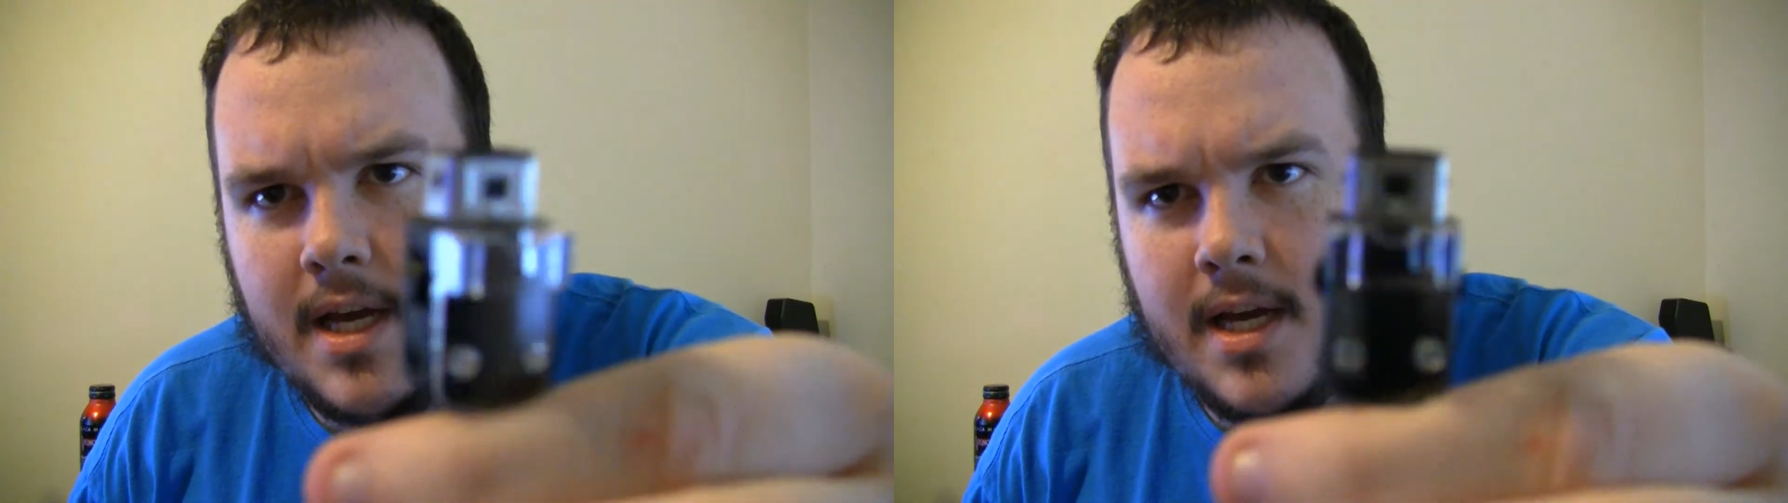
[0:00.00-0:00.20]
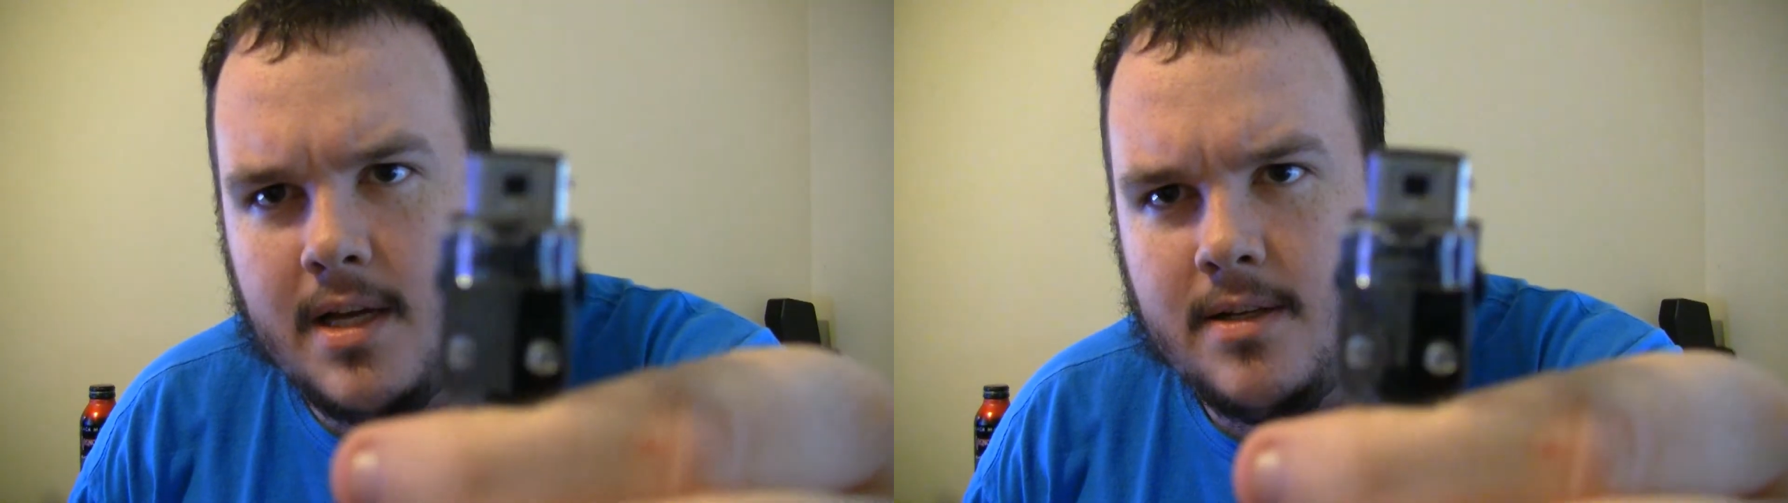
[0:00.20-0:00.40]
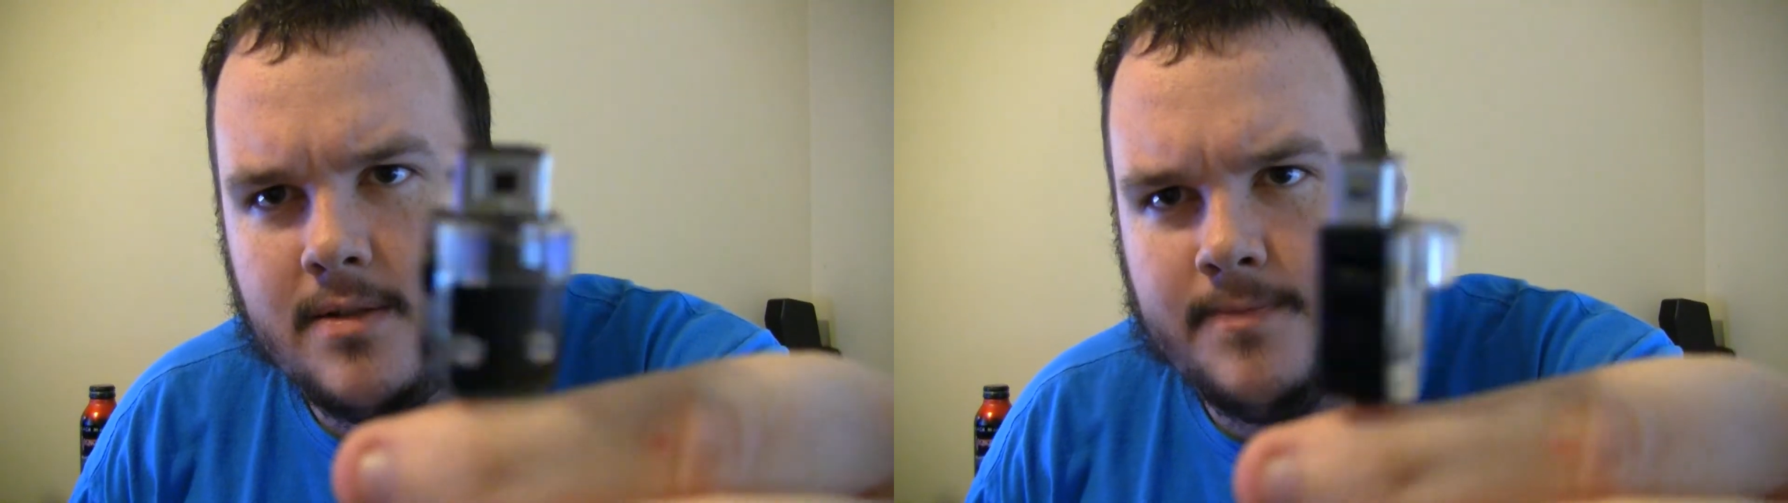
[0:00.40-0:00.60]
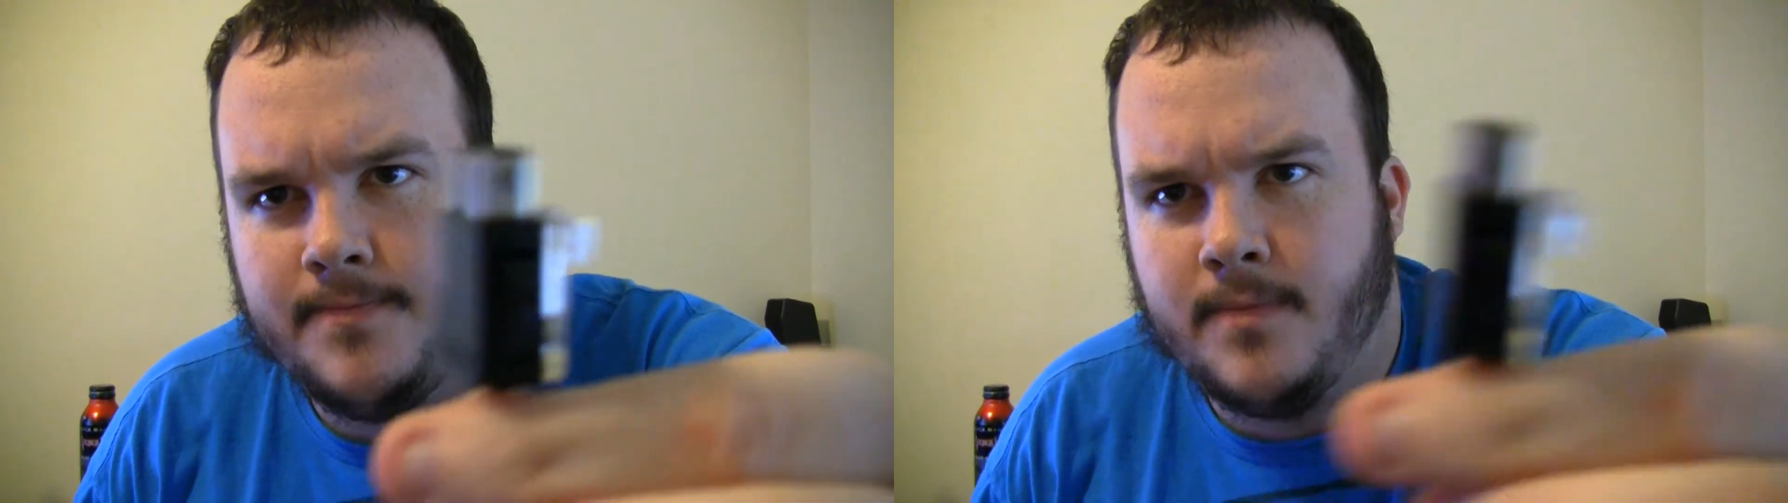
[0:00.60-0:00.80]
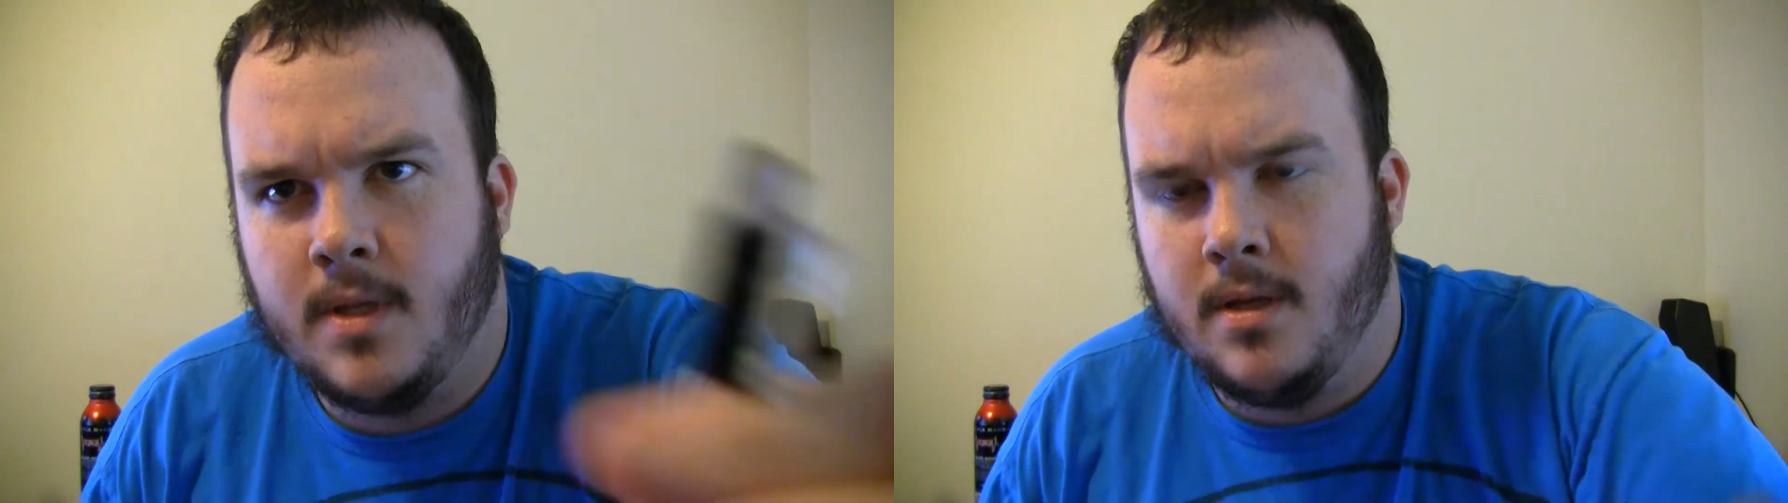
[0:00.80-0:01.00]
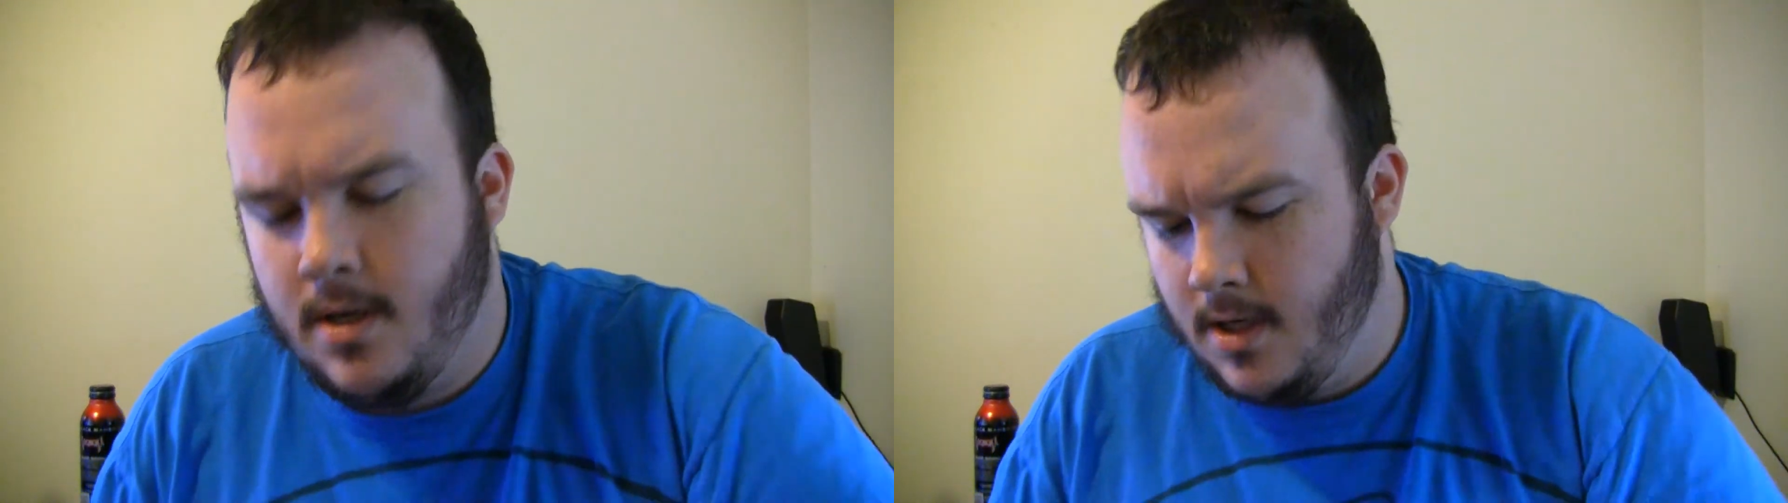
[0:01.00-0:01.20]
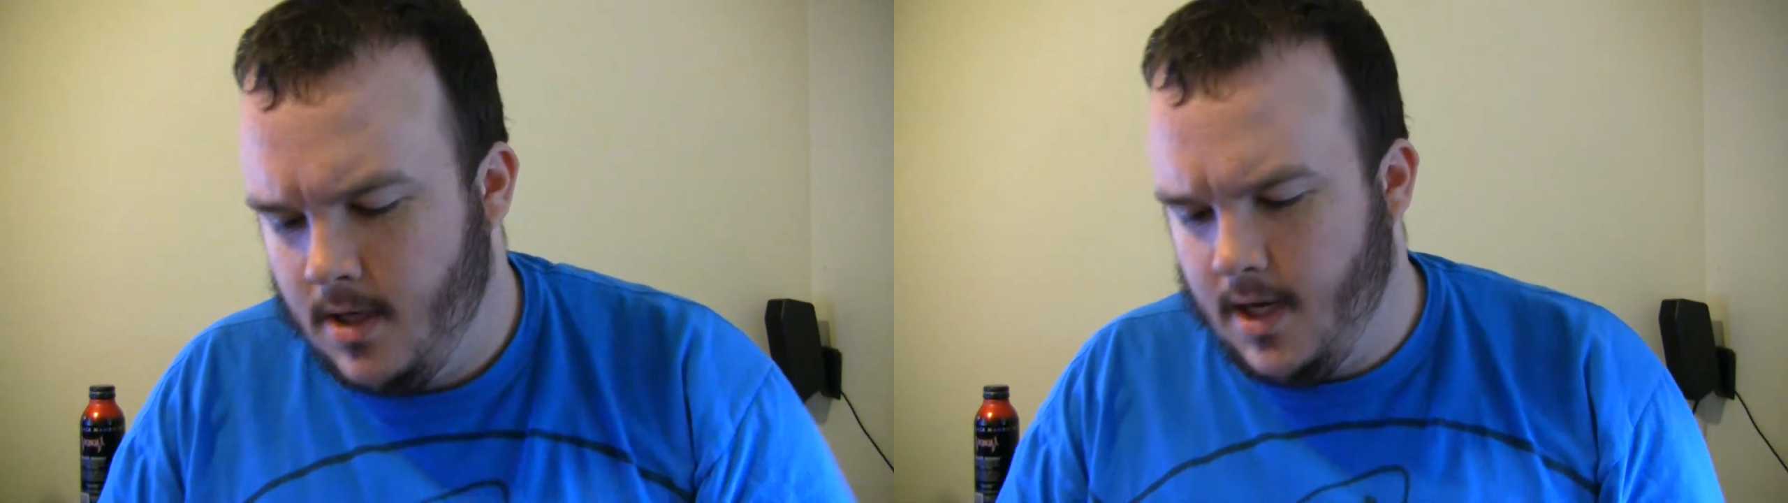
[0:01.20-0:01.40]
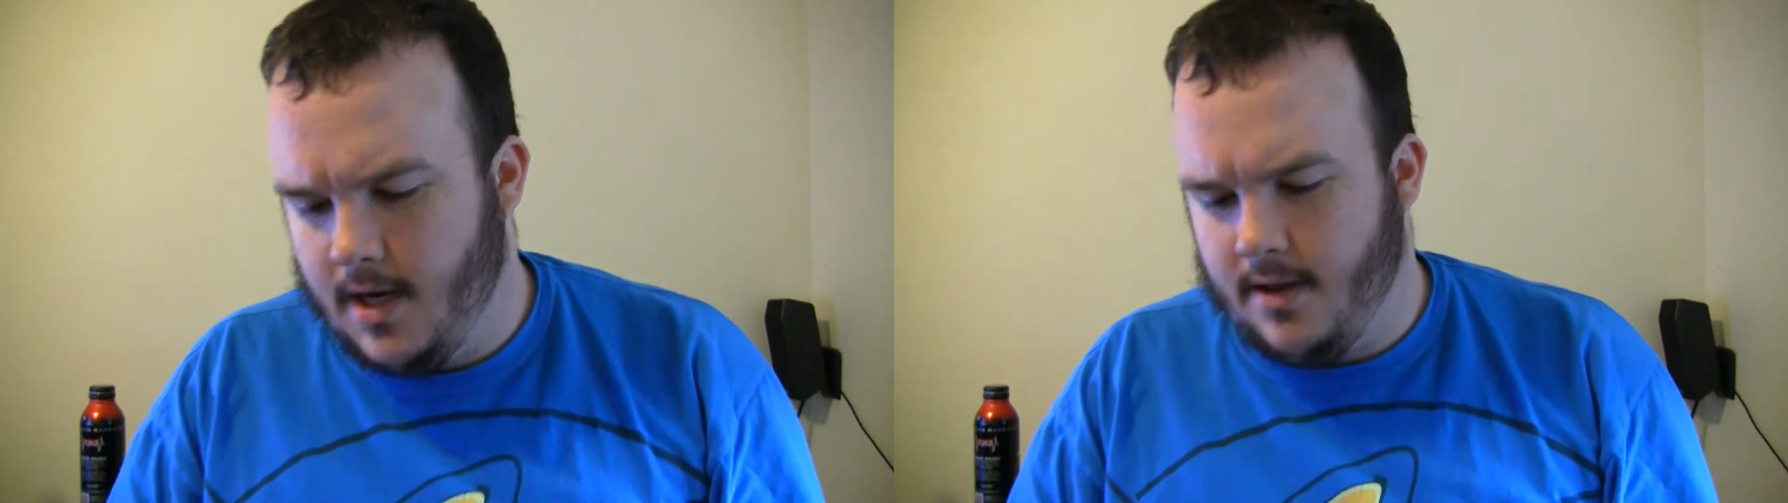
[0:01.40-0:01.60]

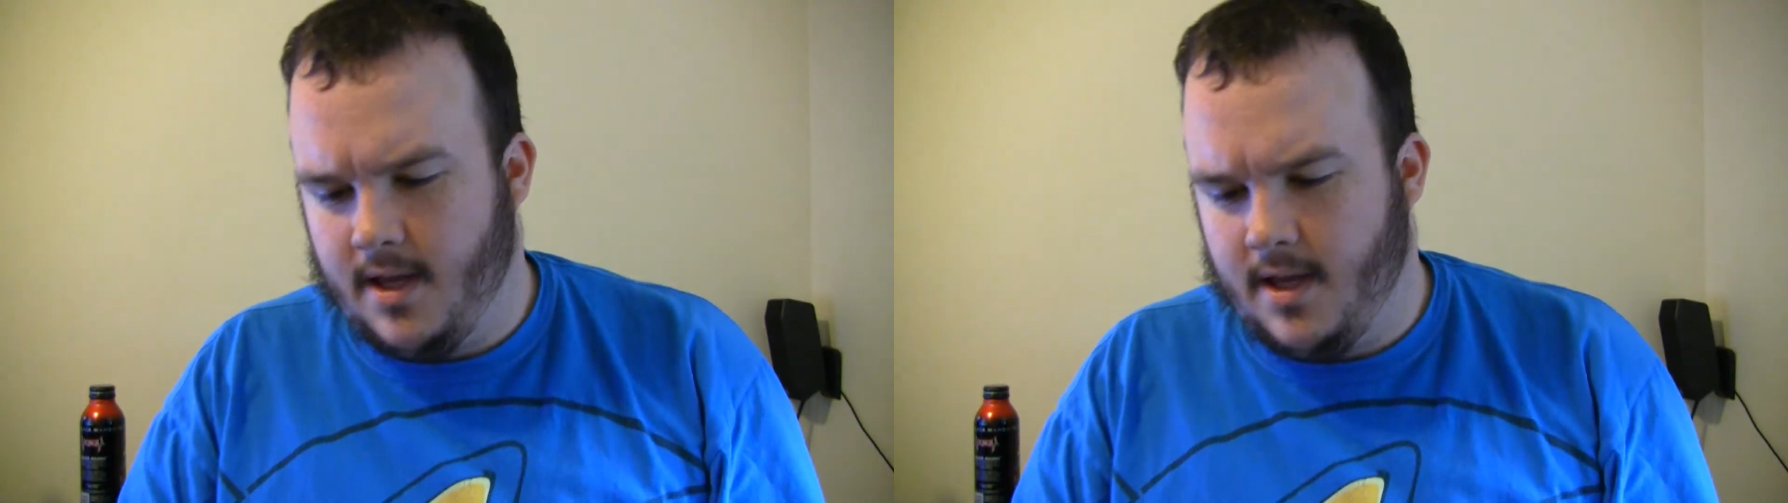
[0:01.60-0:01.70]
end of the